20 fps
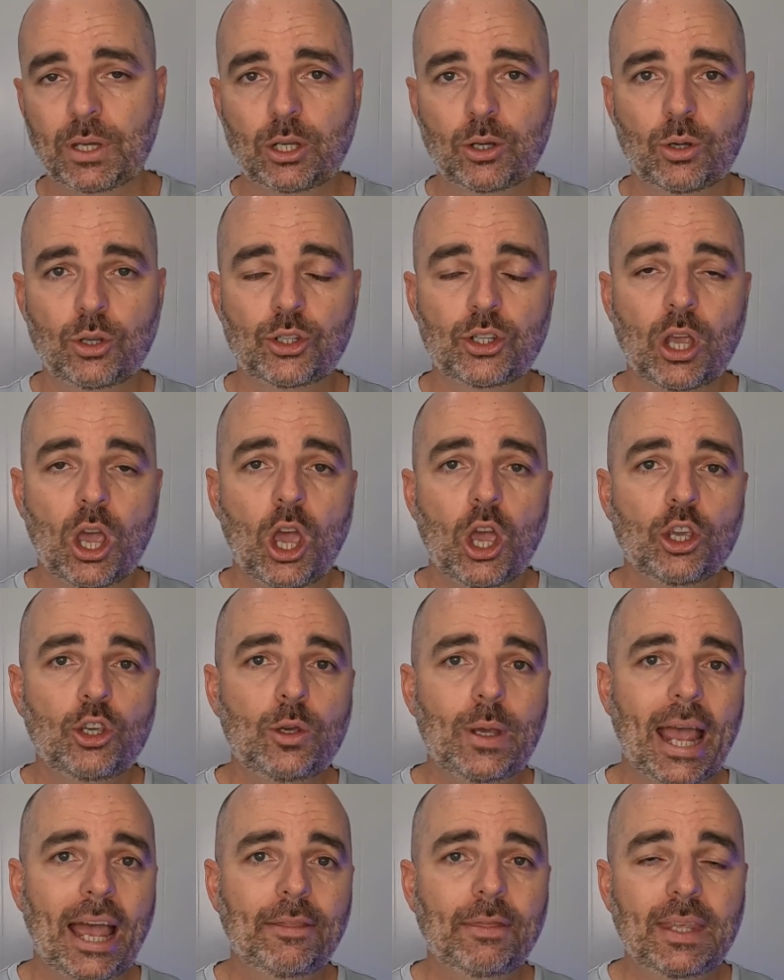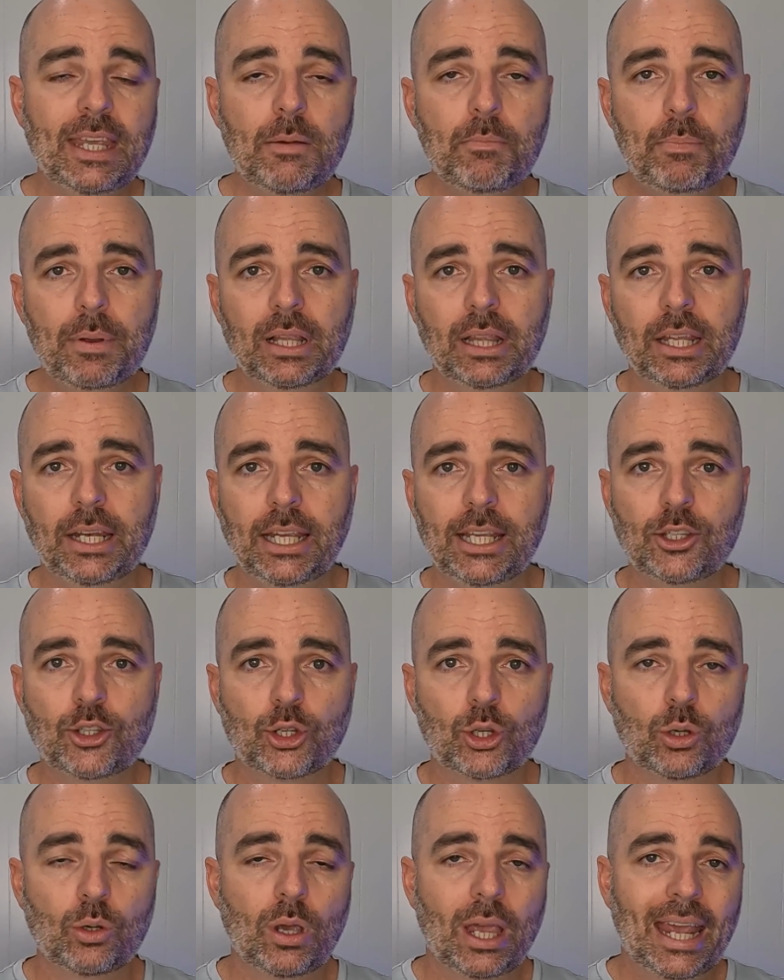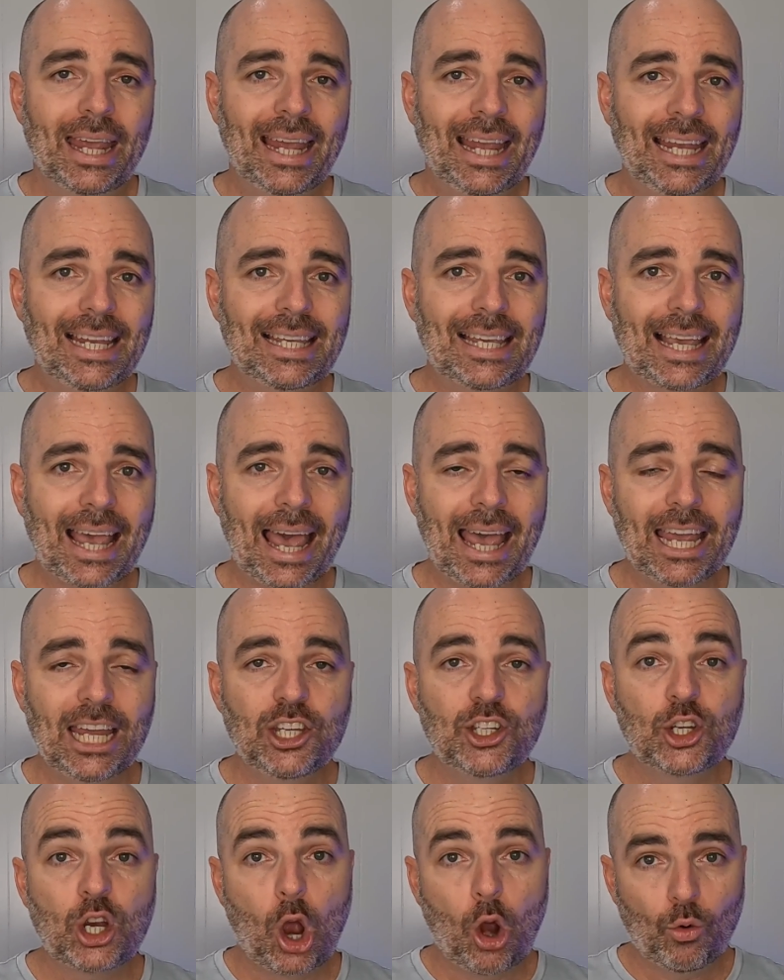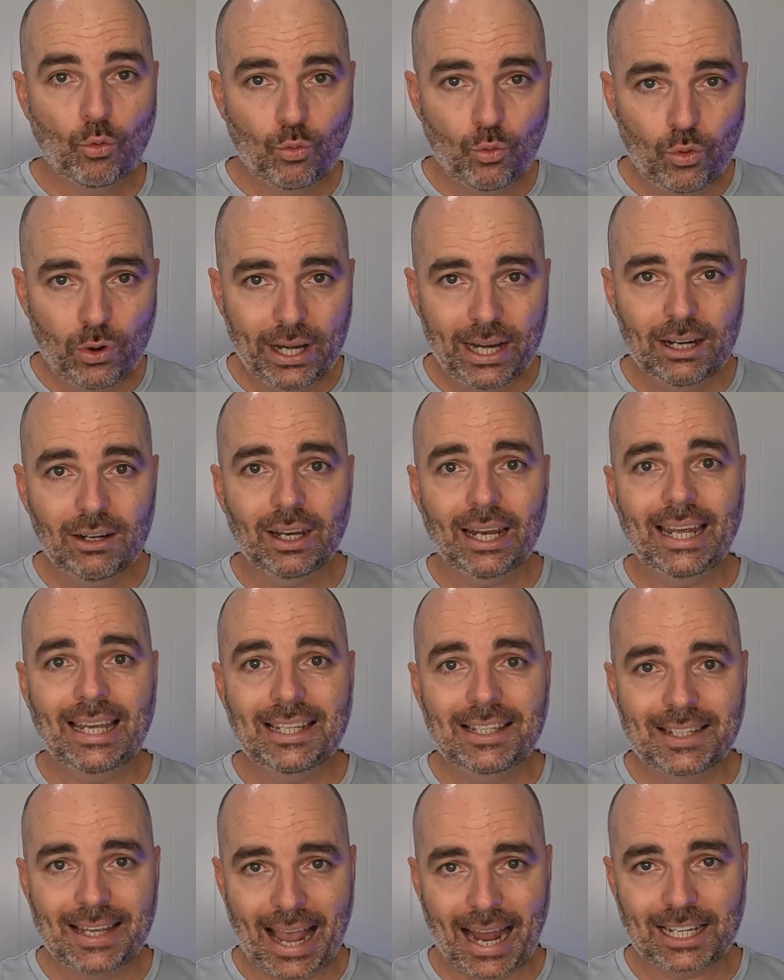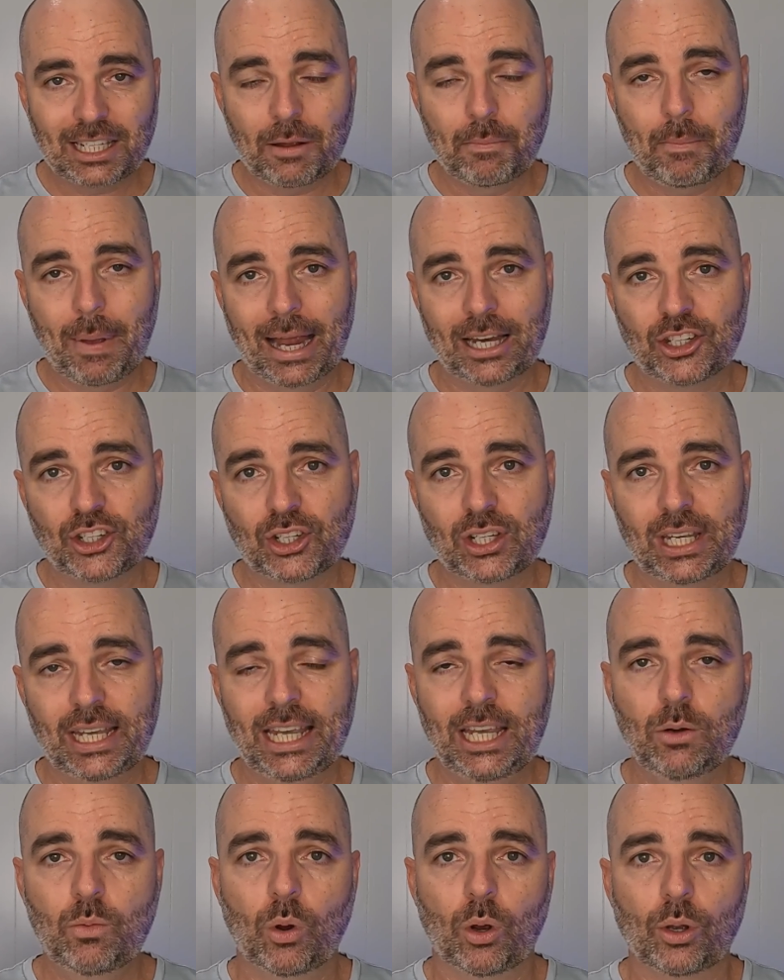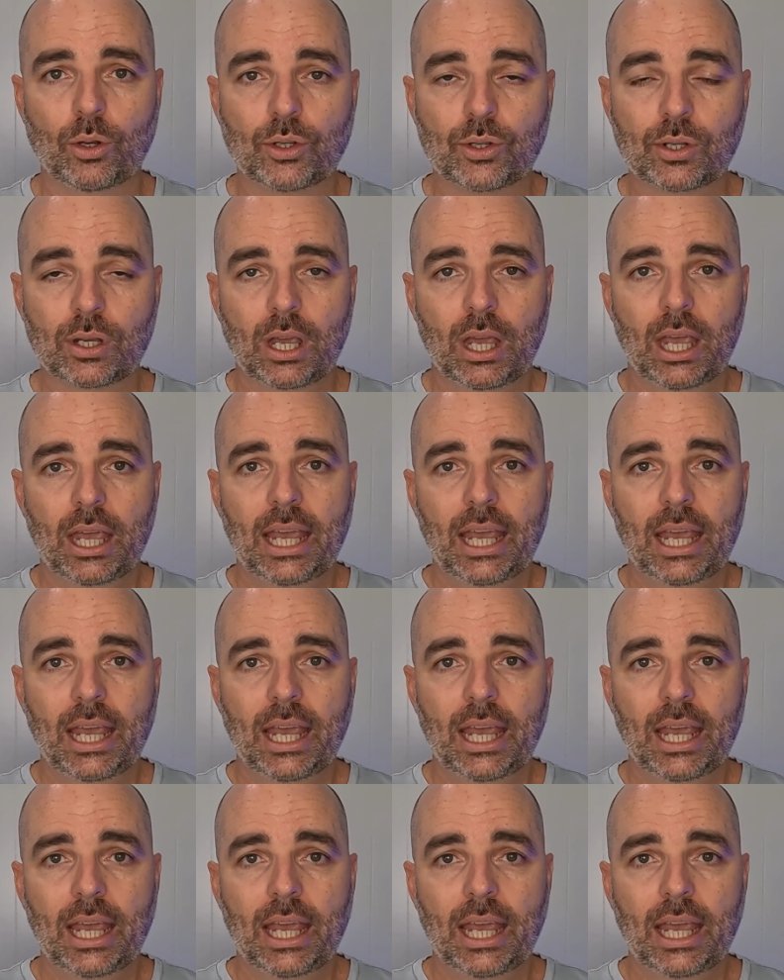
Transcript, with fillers: because you had the ability to engage real exact match keywords